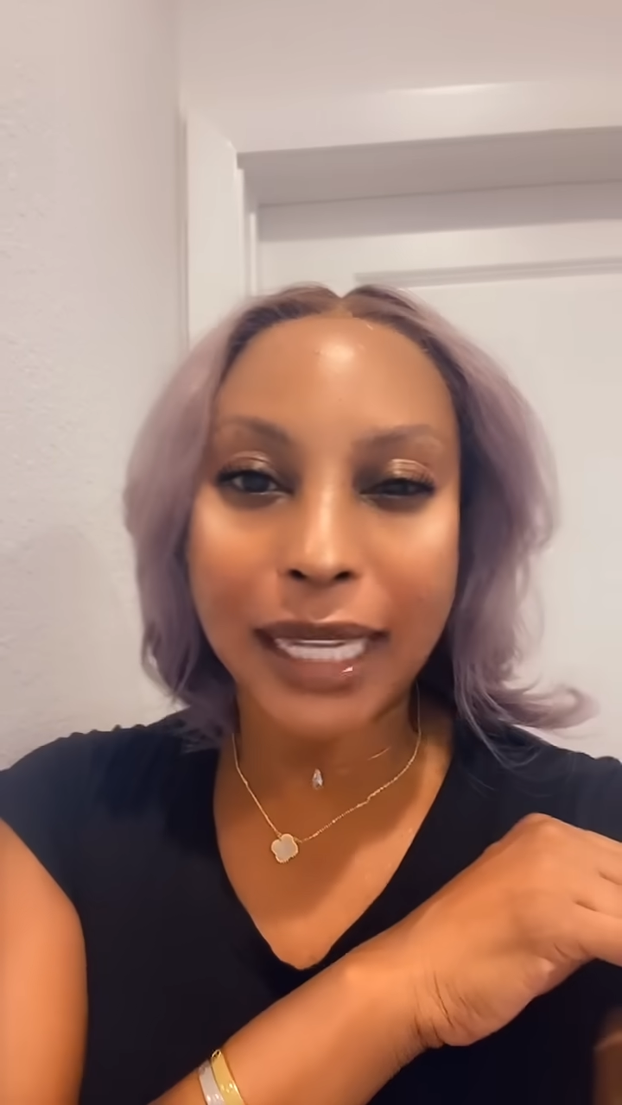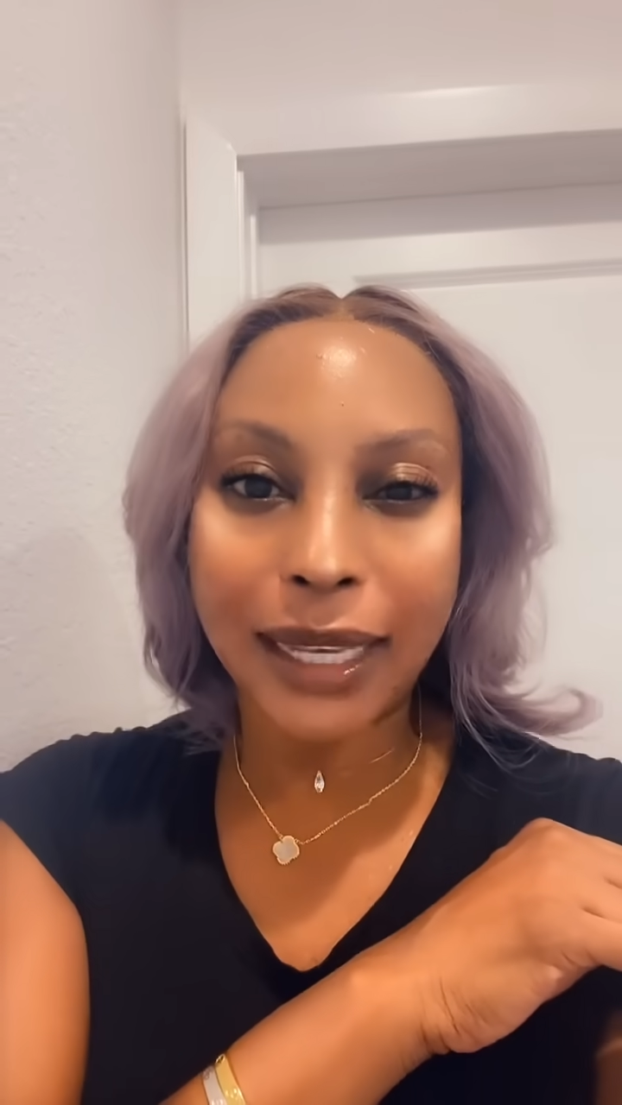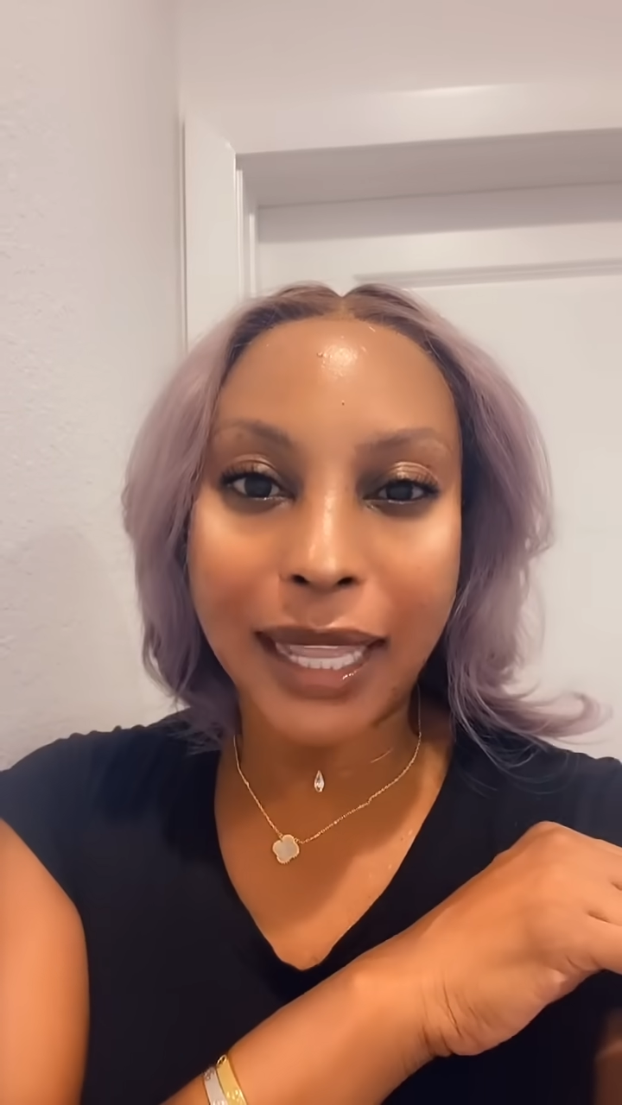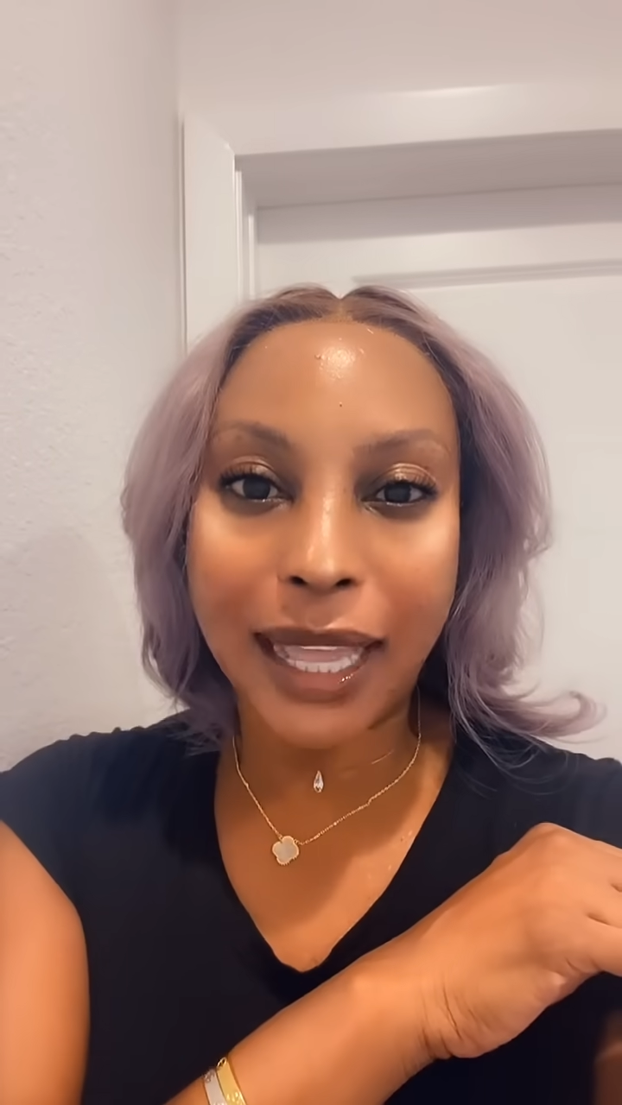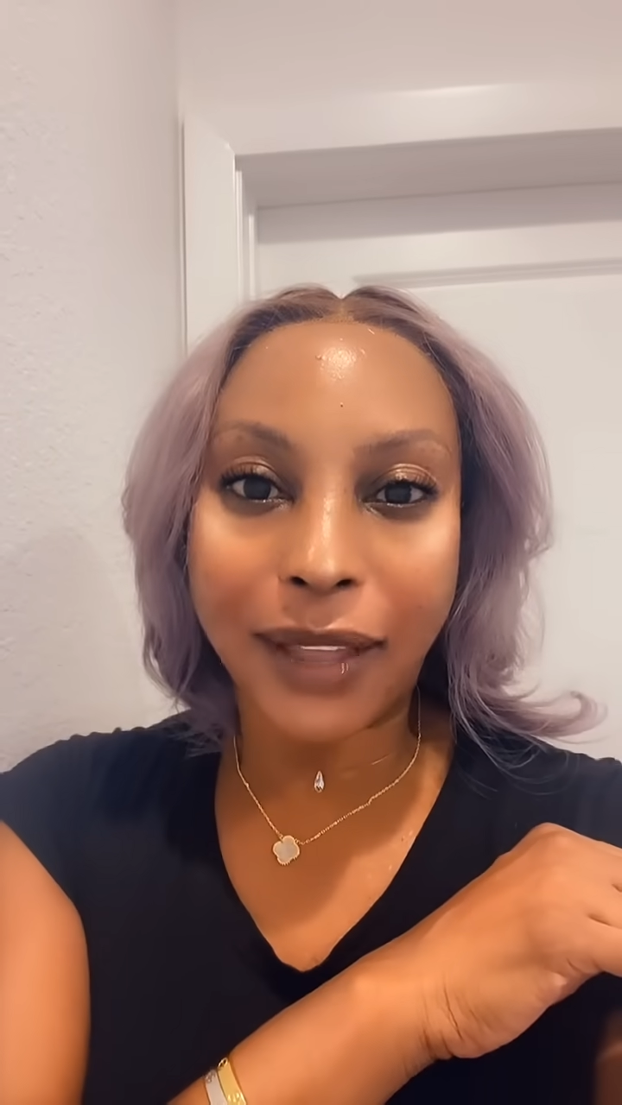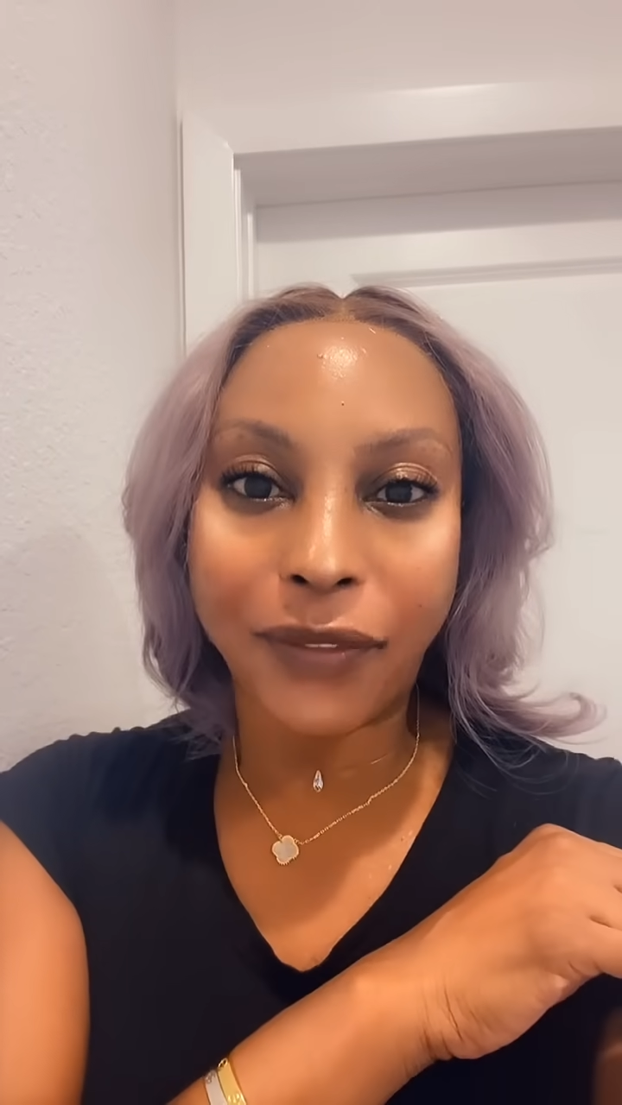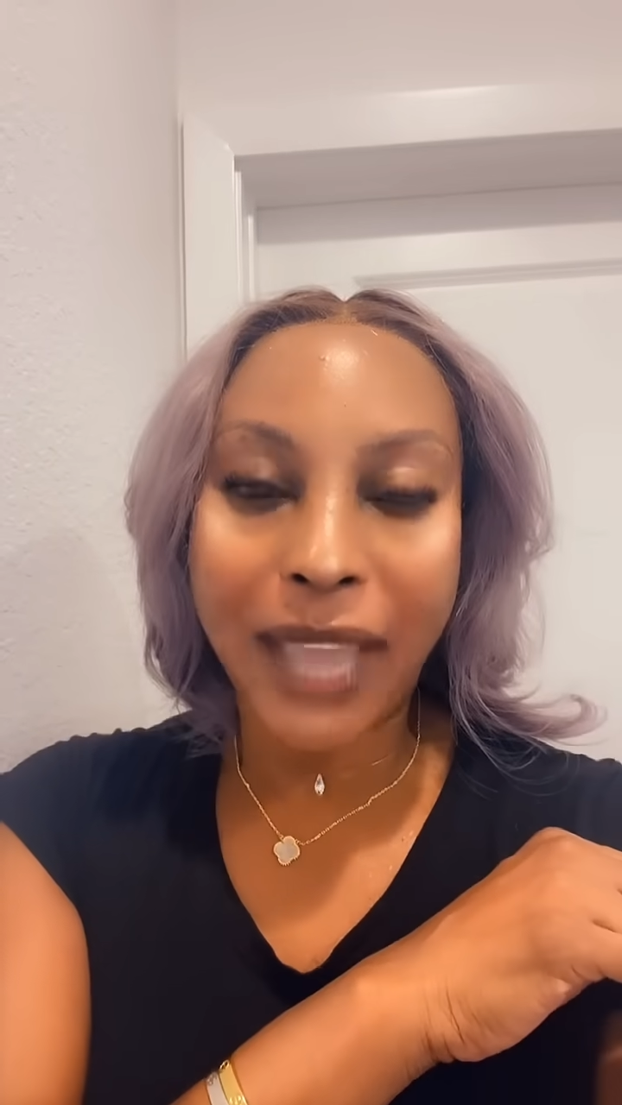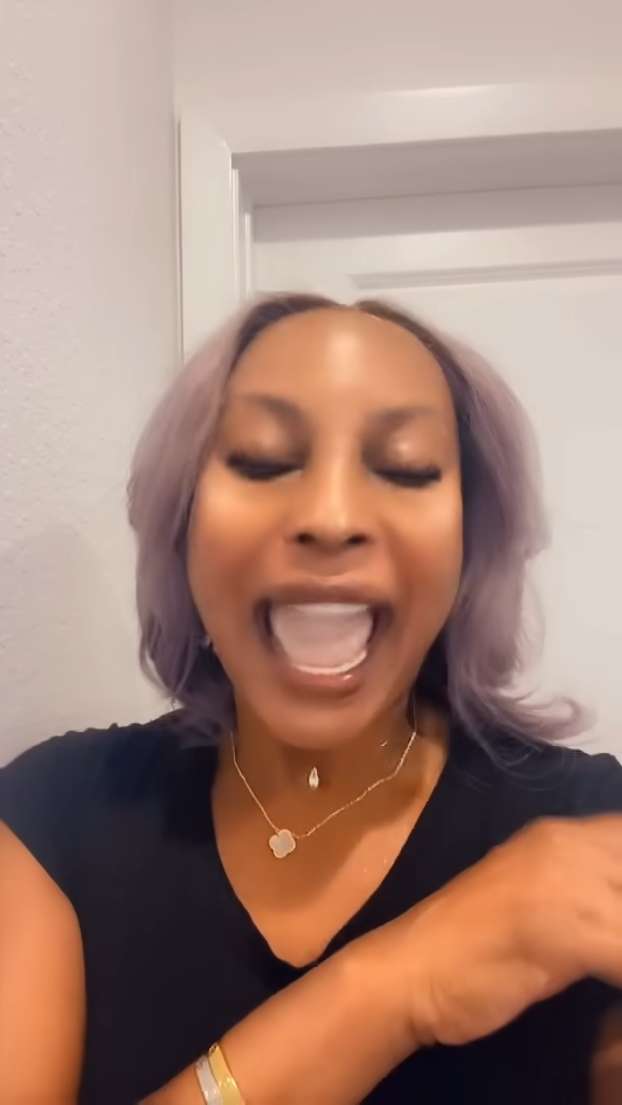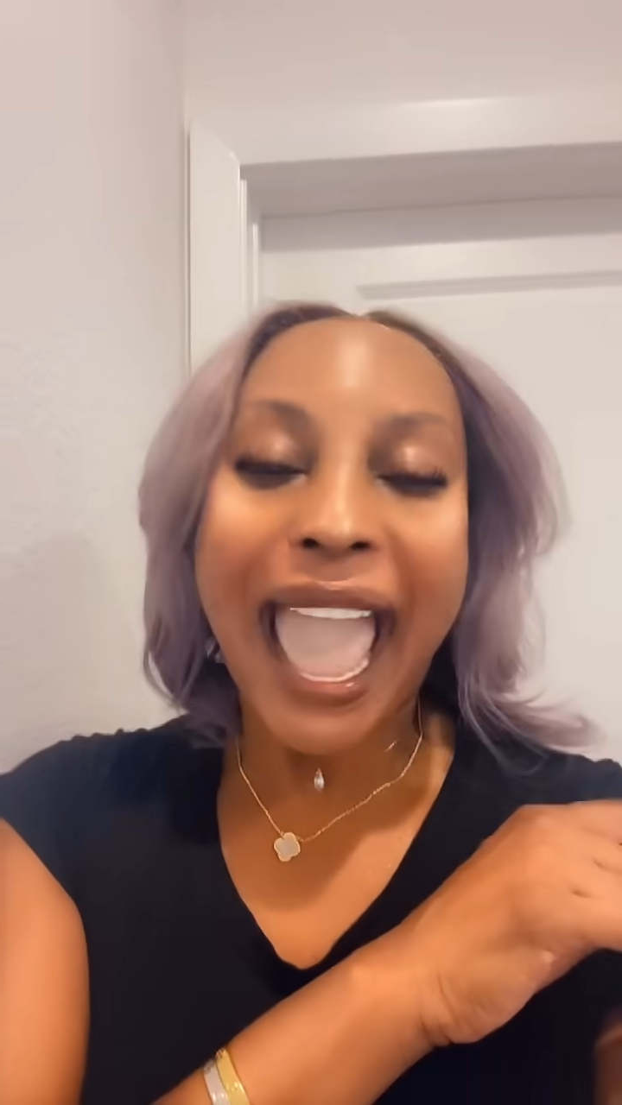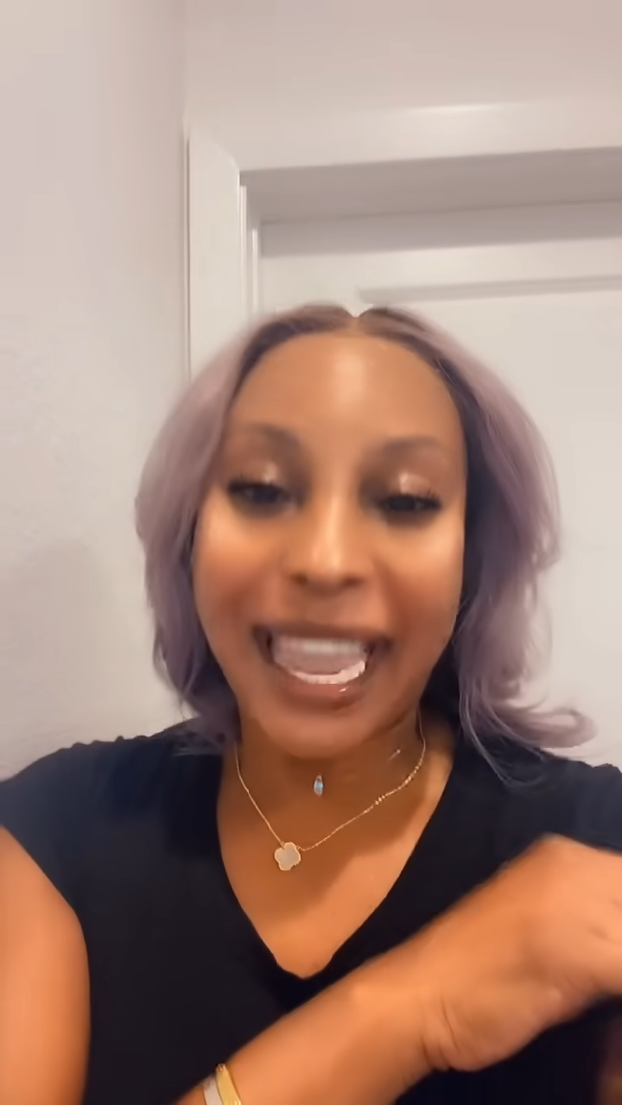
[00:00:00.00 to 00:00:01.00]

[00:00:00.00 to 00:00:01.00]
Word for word: love and